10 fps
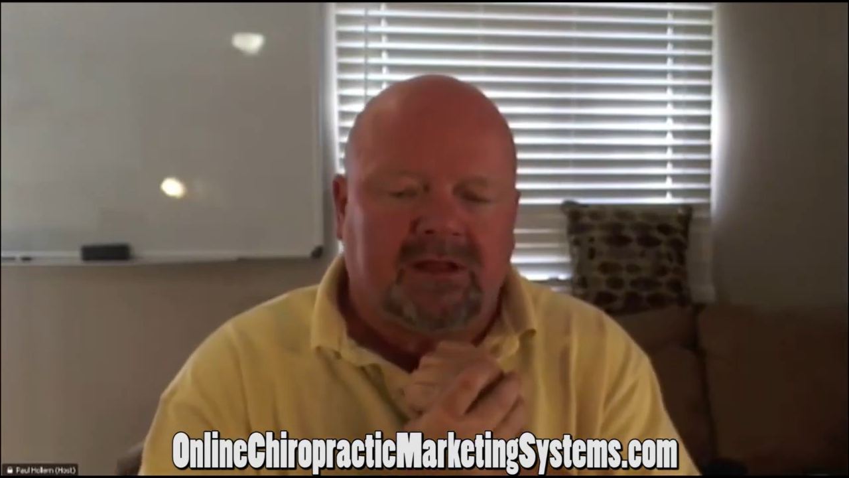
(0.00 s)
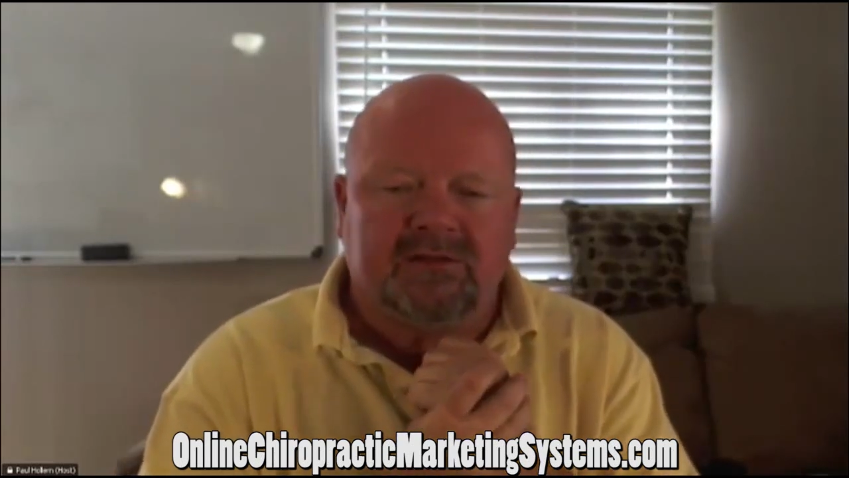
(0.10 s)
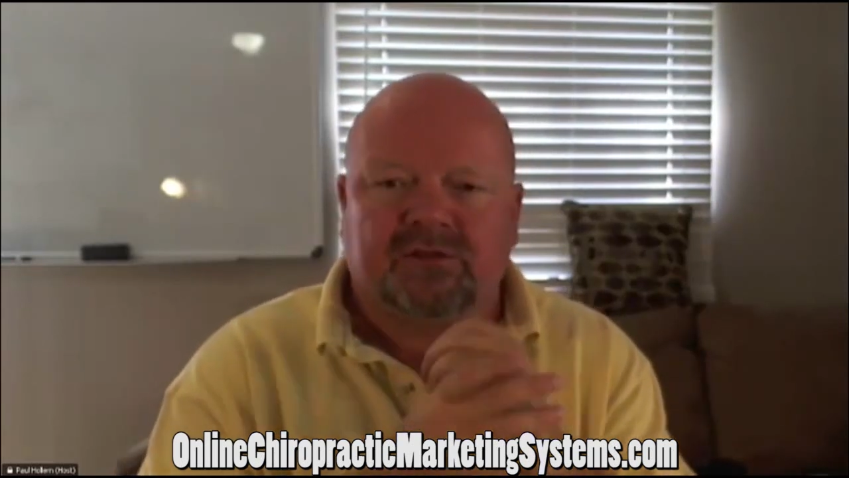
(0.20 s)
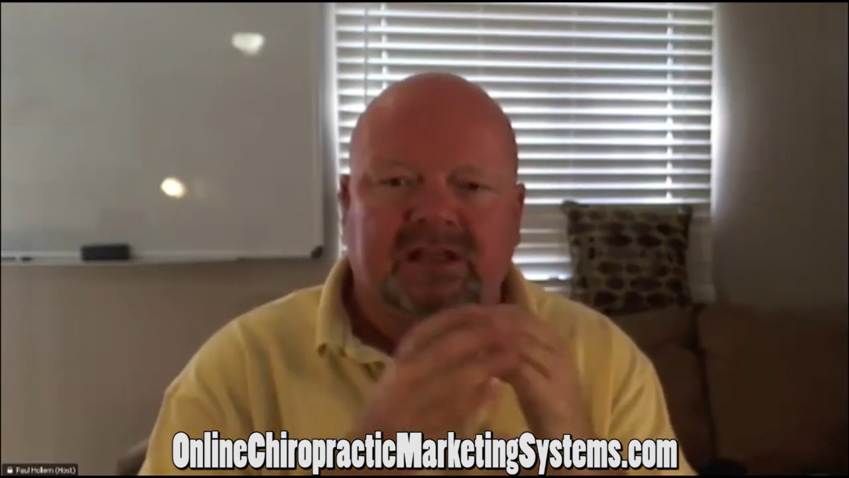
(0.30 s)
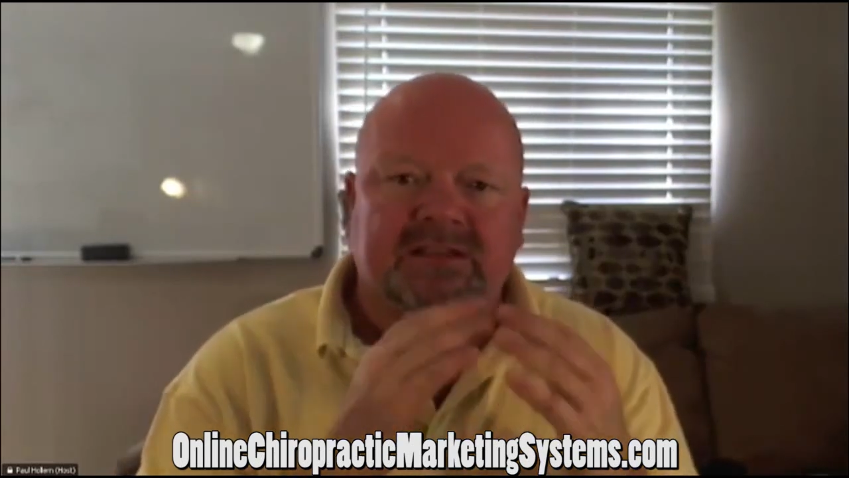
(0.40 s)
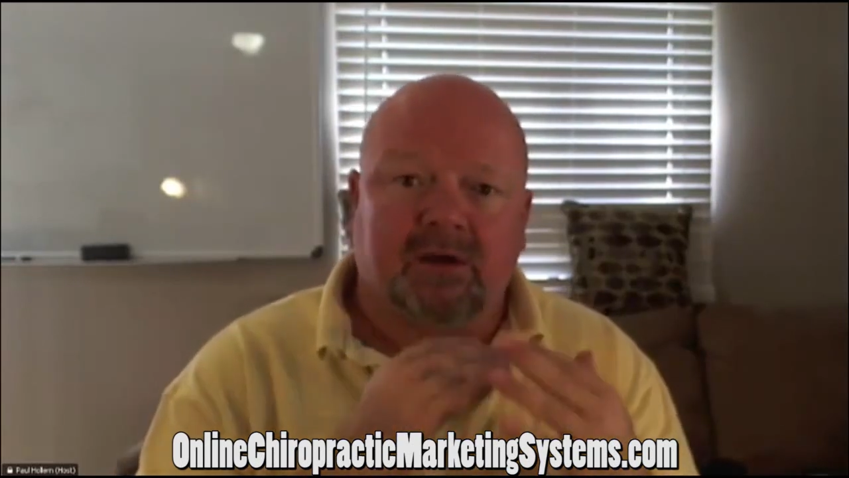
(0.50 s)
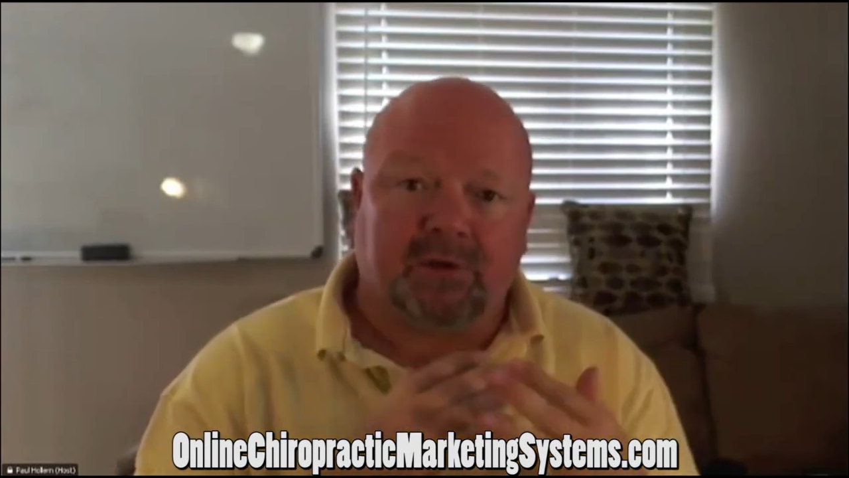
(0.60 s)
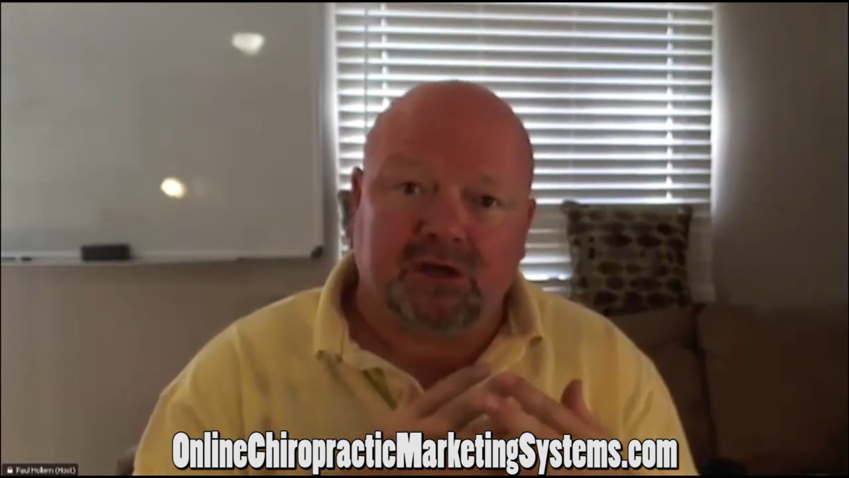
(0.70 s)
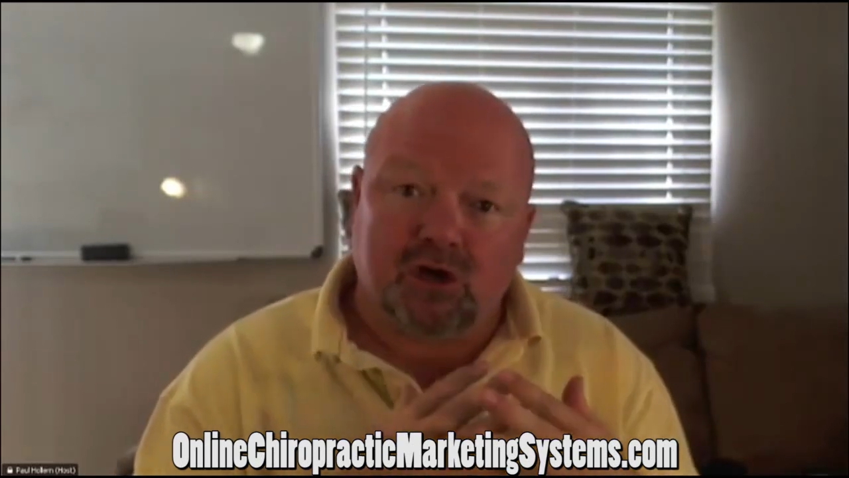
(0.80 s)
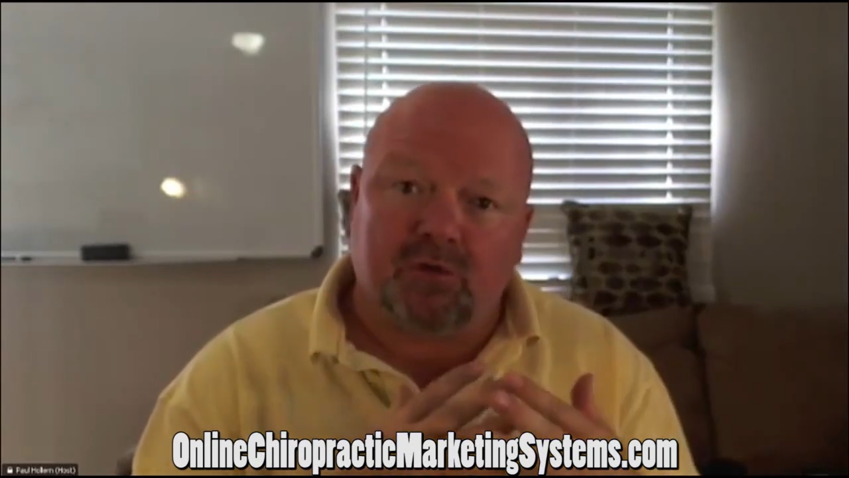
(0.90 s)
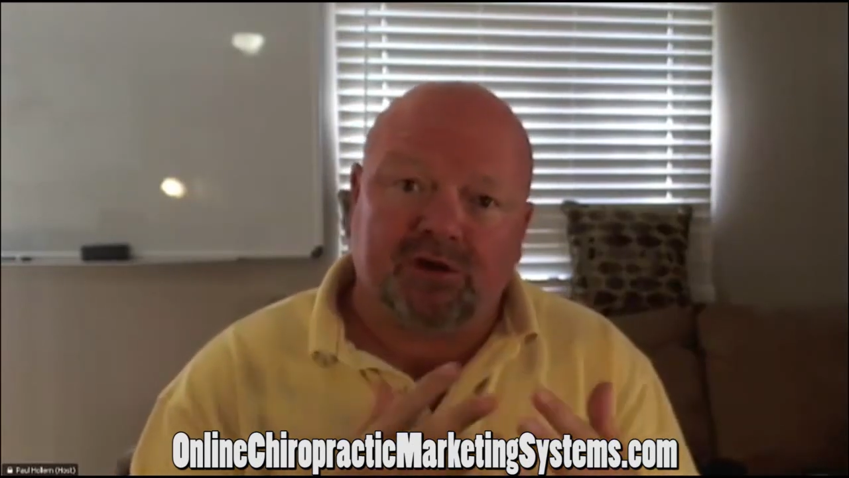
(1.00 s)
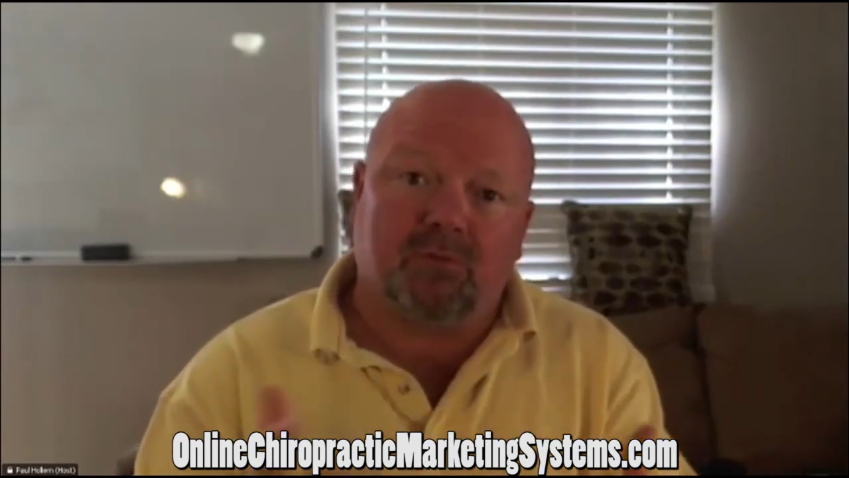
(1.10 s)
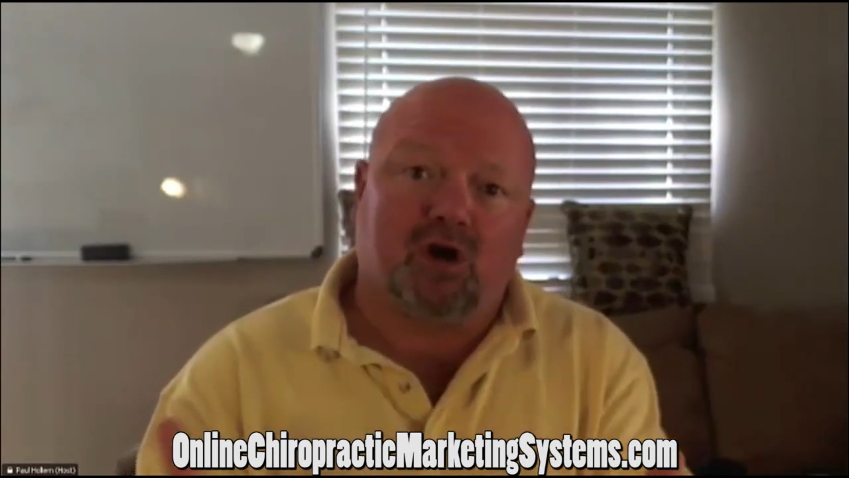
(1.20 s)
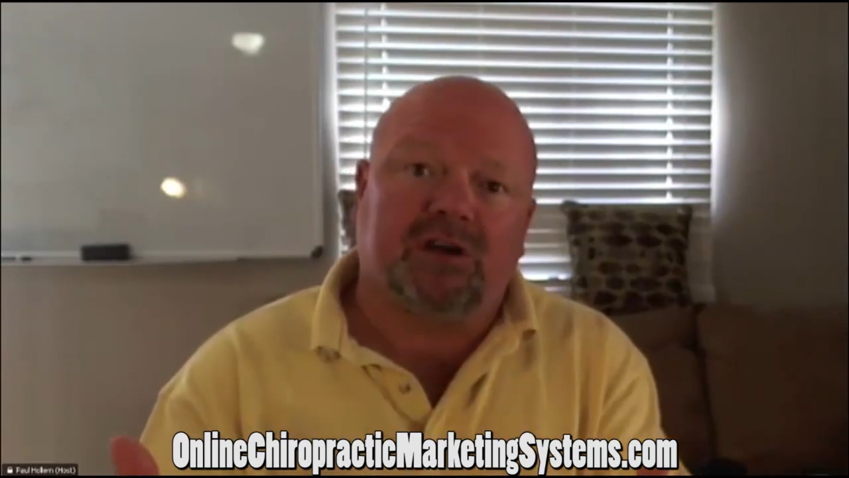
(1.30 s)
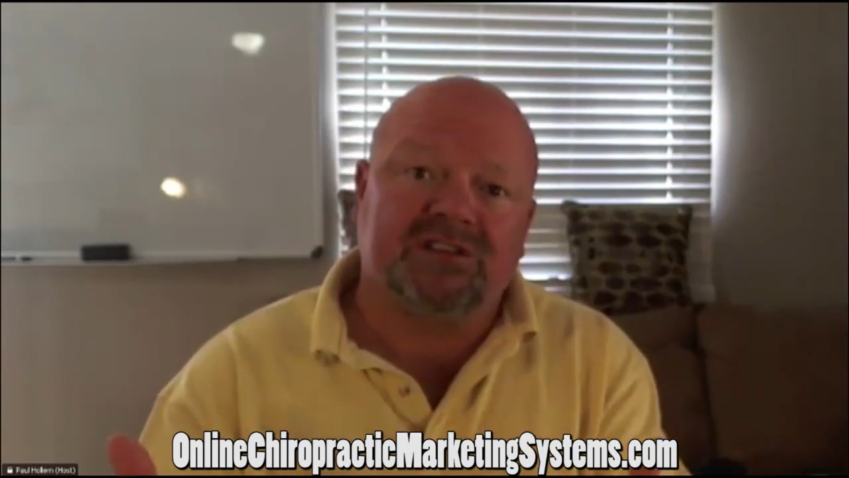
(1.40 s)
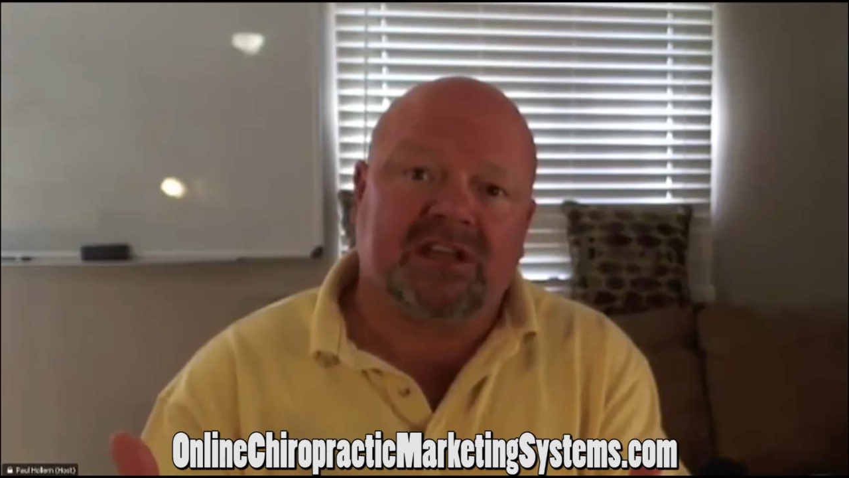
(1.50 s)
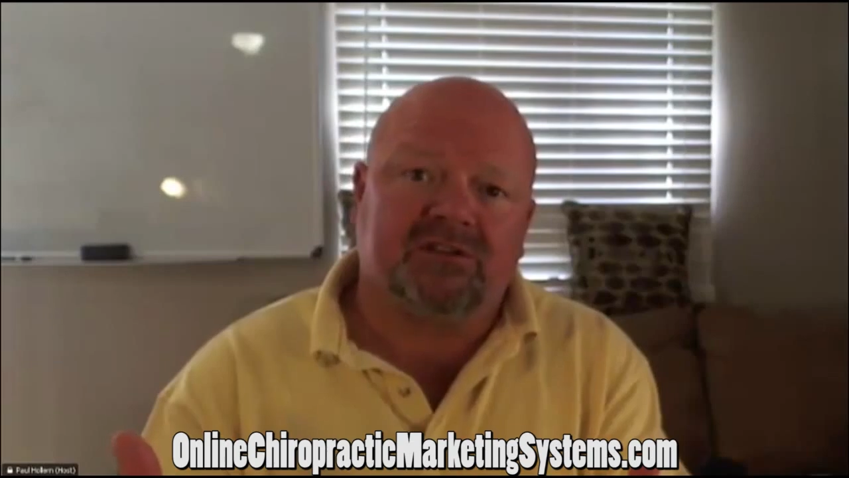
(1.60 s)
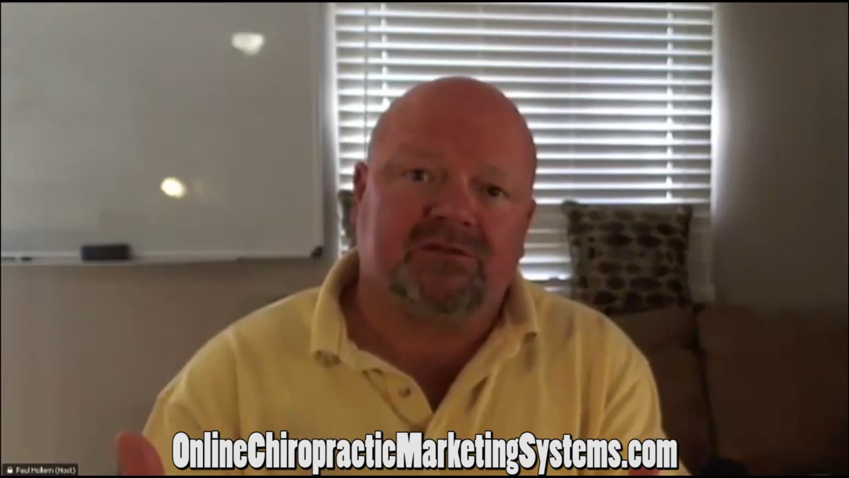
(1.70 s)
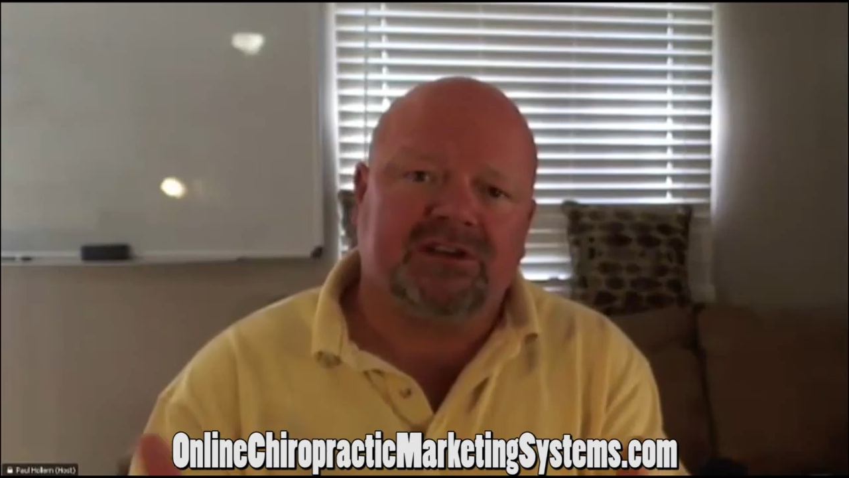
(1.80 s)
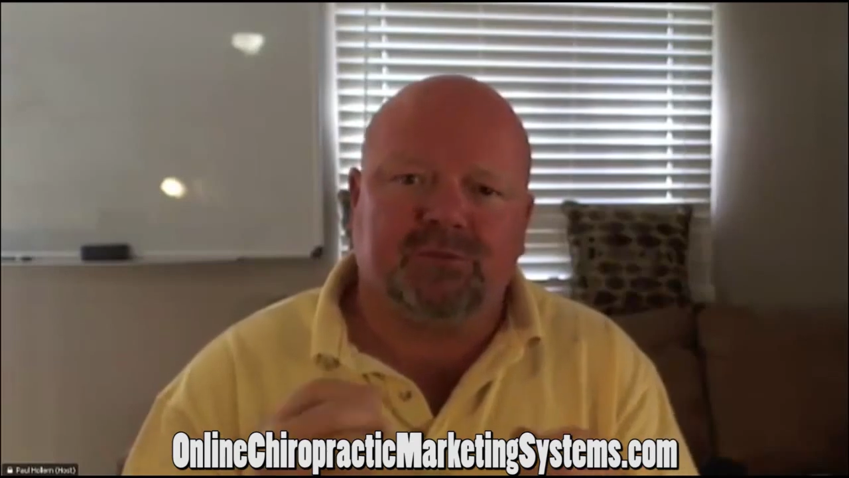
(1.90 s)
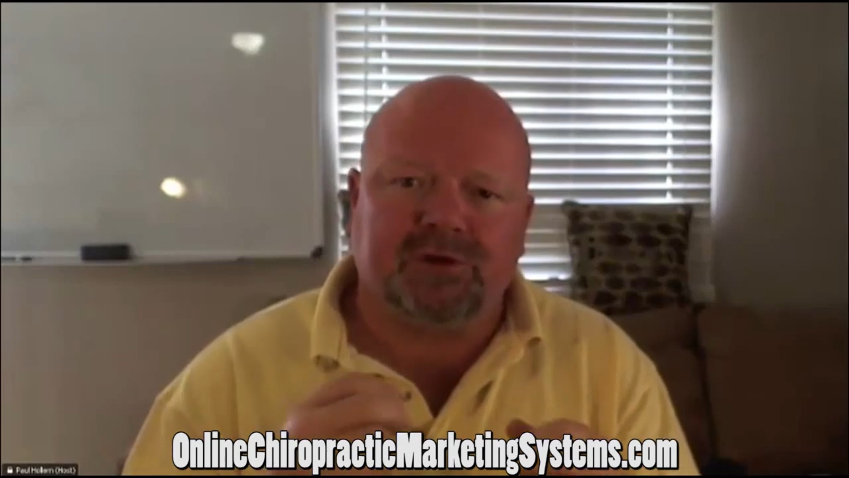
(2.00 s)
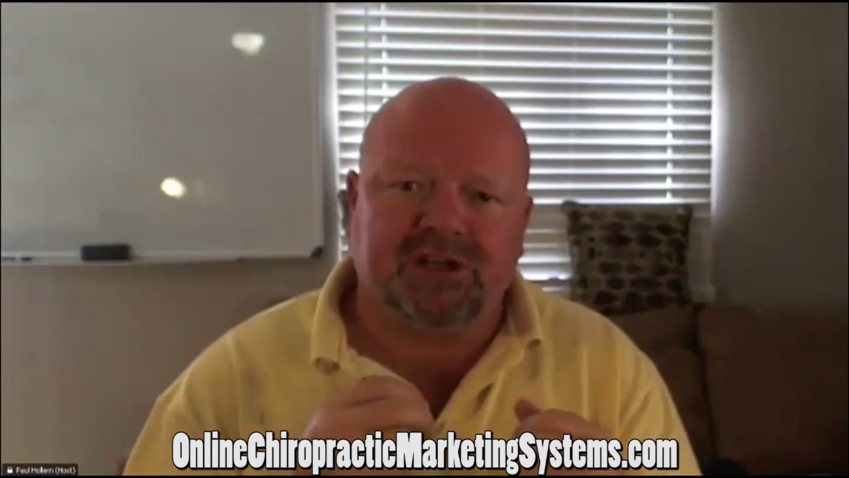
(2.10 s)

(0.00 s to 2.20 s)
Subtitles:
and so that's how we can go into market saturation.